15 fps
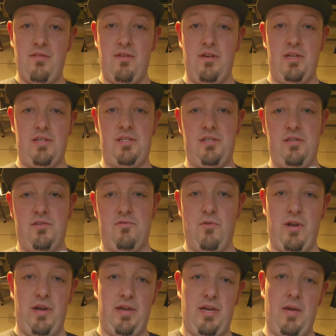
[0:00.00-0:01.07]
this is
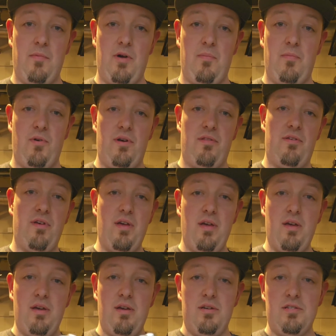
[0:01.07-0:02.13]
what I came up with.
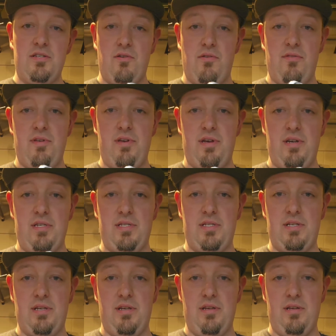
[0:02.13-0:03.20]
So
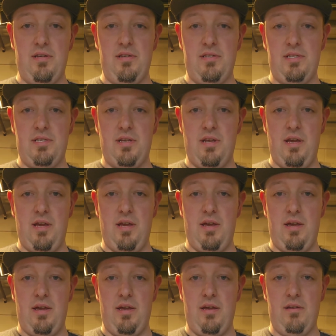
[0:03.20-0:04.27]
this is
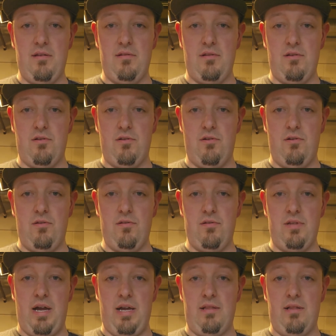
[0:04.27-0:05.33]
a little
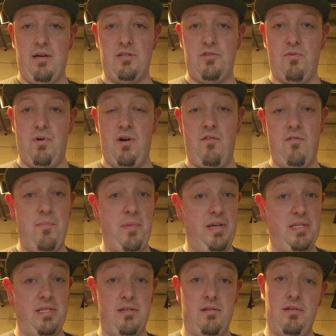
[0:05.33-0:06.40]
nylon 12,
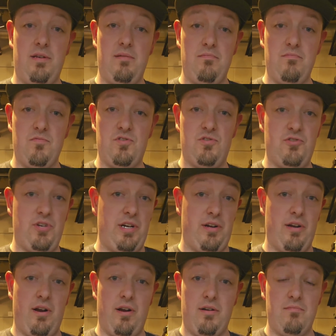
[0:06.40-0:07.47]
basically,
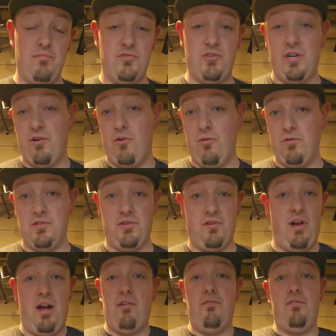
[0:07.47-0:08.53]
trigger
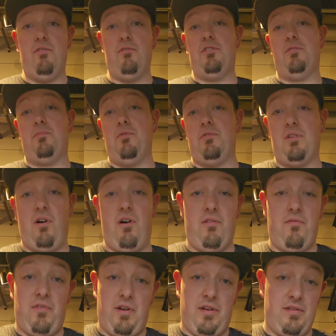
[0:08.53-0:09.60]
holster. I don't even know what you're supposed to call
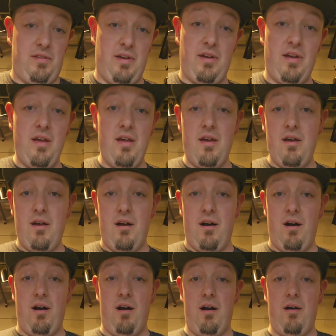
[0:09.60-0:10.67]
the freaking thing.
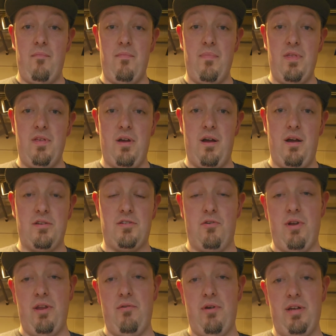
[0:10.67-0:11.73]

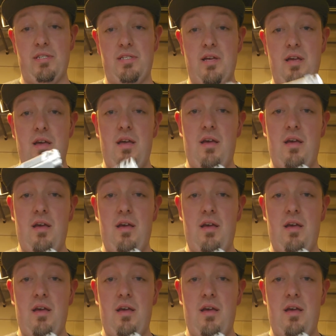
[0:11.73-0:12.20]
So anyways,